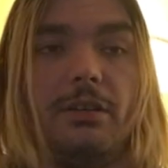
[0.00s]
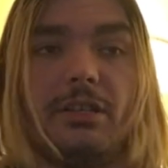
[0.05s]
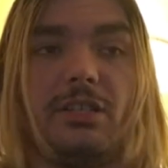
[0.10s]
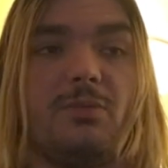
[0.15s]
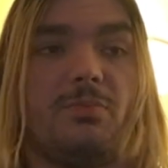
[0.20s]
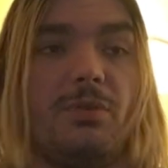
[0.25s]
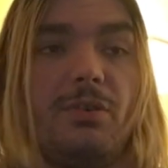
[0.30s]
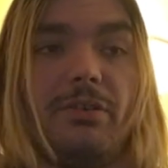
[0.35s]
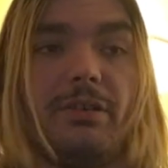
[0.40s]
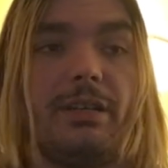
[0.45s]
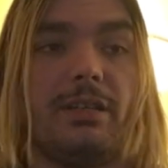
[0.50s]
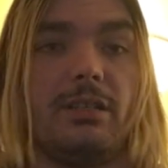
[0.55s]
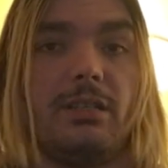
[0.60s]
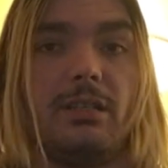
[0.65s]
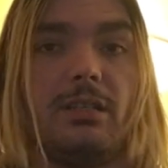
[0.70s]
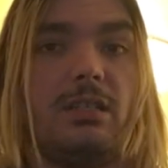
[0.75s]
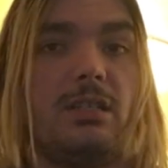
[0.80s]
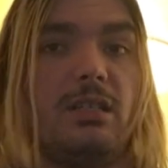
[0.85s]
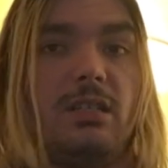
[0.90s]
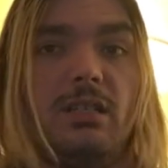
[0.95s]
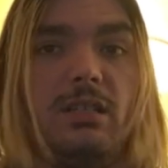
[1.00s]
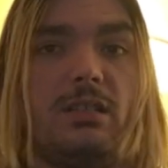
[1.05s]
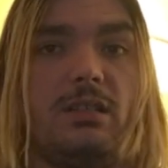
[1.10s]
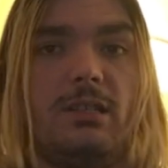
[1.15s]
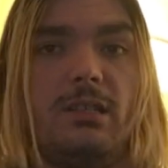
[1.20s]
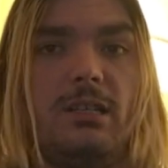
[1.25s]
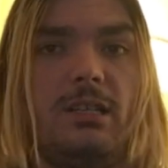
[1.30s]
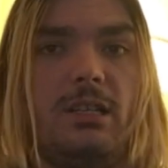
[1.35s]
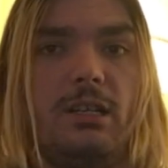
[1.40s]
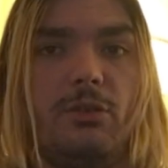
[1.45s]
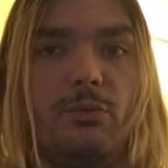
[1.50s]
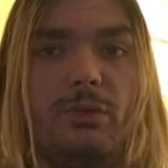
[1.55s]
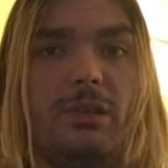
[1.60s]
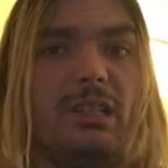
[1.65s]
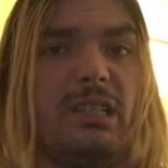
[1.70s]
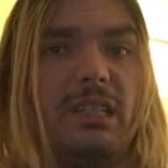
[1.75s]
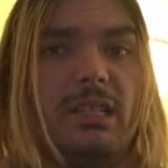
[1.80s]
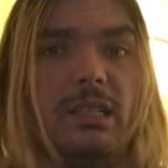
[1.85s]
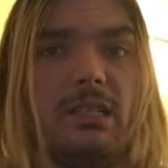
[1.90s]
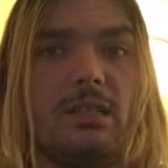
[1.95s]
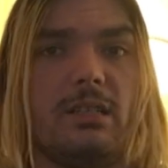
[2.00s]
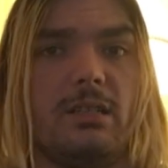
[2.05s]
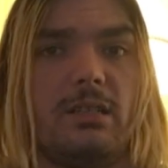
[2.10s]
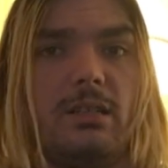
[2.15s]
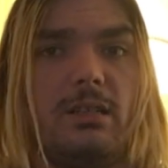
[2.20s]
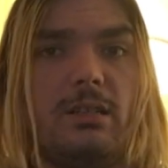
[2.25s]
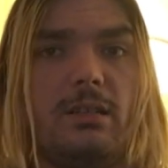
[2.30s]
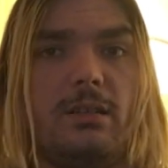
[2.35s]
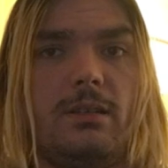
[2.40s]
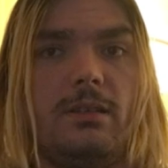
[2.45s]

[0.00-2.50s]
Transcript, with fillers: experience. It really isn't